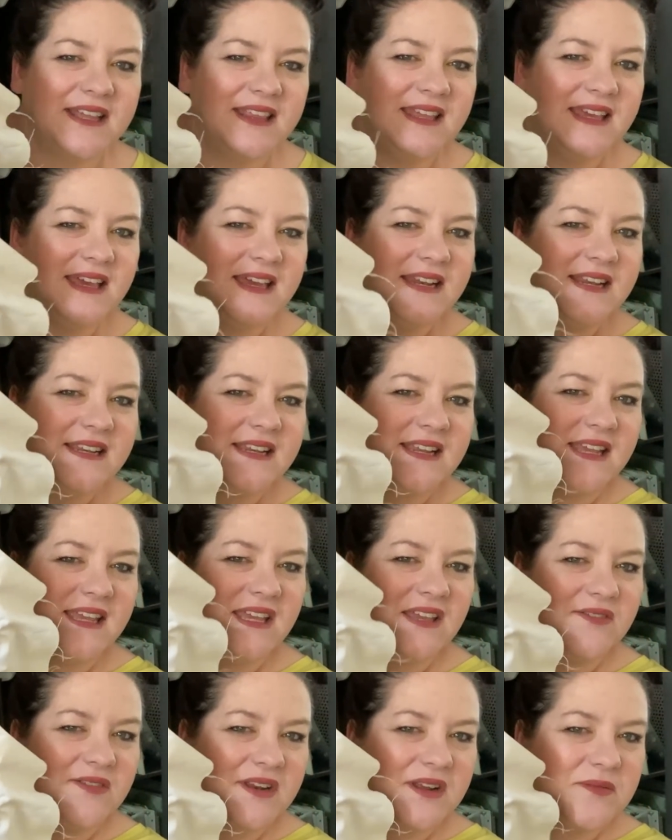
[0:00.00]
I think I need to
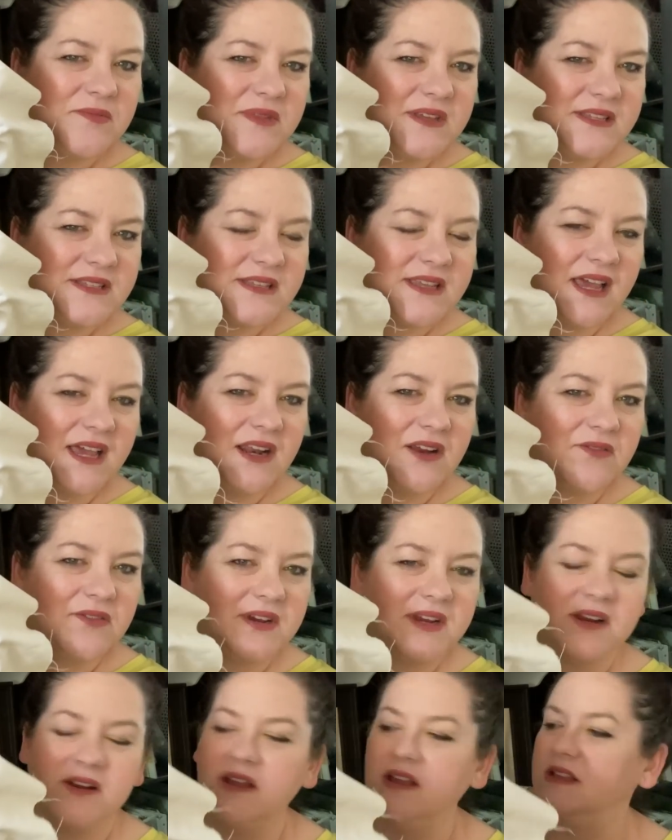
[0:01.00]
even up this side over
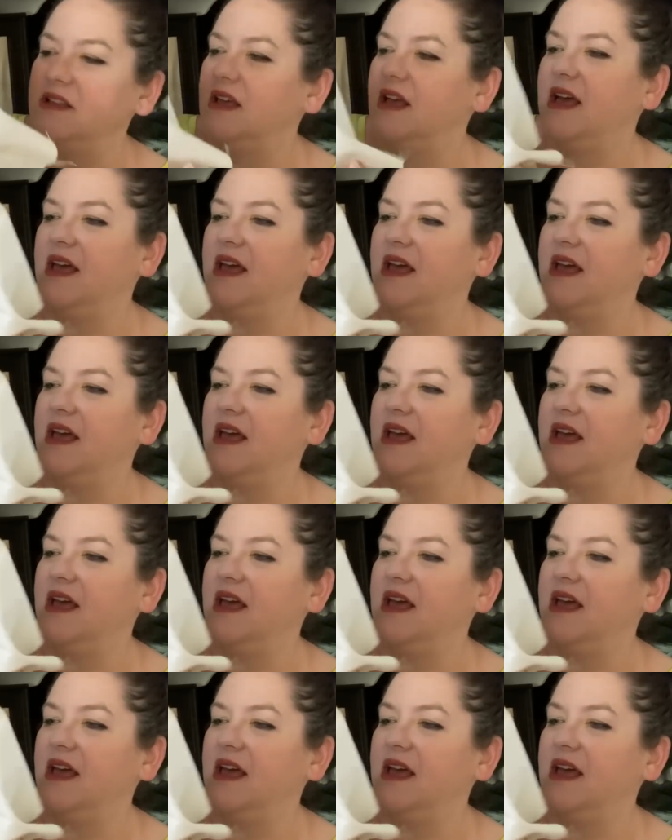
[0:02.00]
here.